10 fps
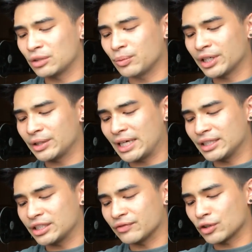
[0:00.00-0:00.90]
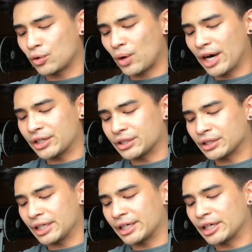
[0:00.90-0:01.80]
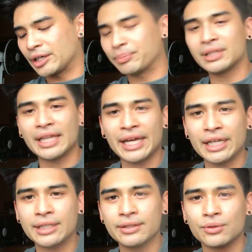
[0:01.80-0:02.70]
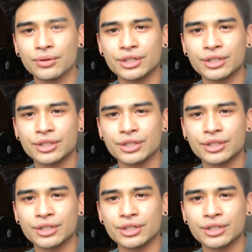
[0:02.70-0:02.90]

somewhere that doesn't require like a plane,